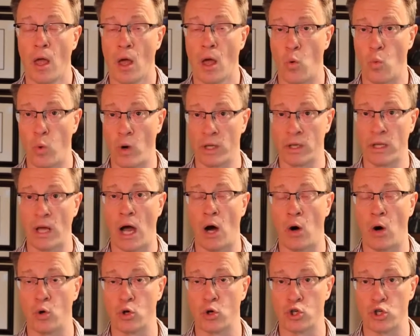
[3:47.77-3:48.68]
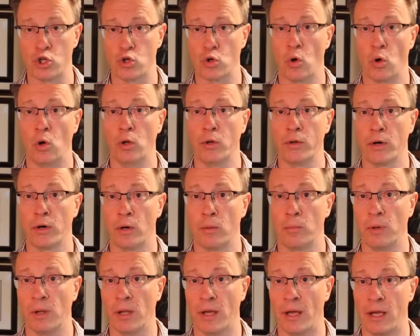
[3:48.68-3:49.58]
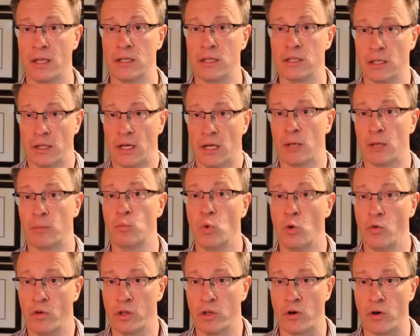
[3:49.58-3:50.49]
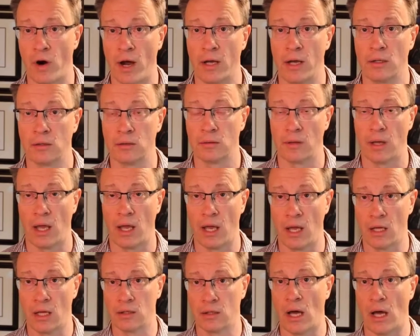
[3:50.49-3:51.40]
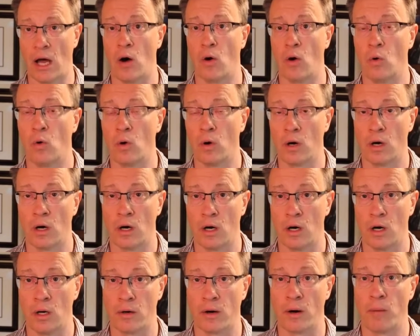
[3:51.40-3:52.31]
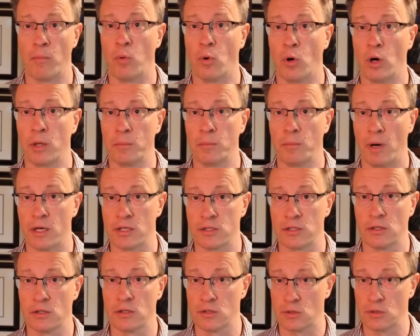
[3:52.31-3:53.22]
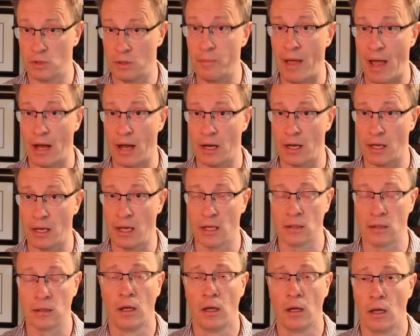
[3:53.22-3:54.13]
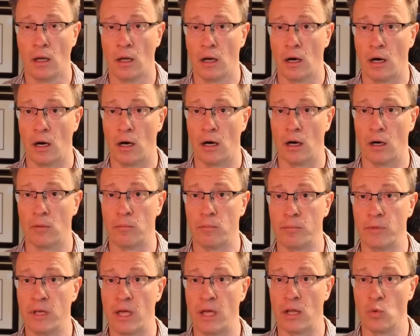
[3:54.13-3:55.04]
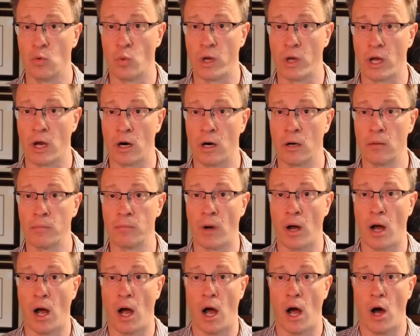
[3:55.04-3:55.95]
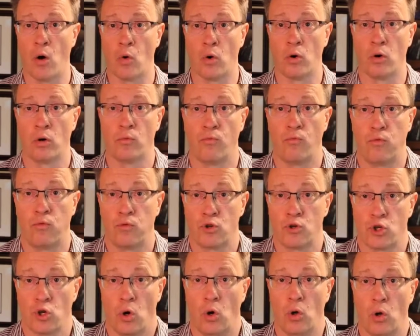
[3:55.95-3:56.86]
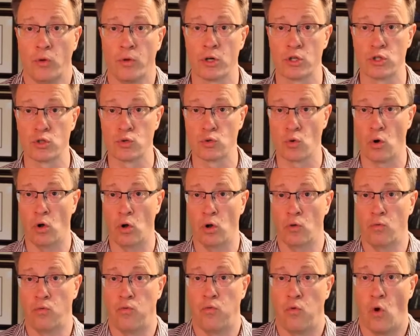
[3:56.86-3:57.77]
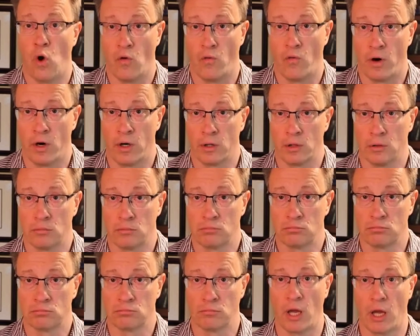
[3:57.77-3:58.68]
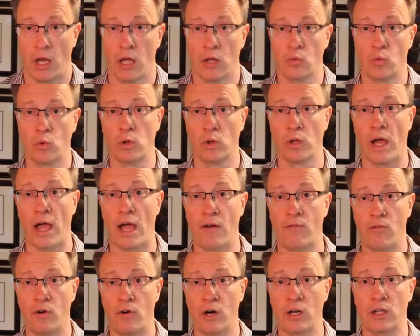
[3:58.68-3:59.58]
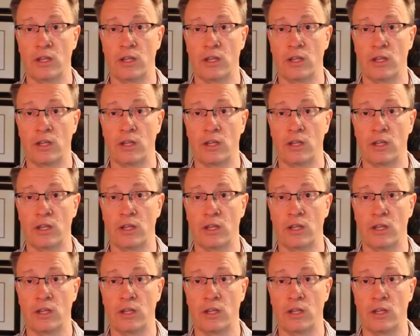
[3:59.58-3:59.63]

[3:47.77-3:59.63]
When our shoulder blades are not moving right, and our rhomboid muscles on the back again getting weaker, our shoulders roll forward, and we'll have very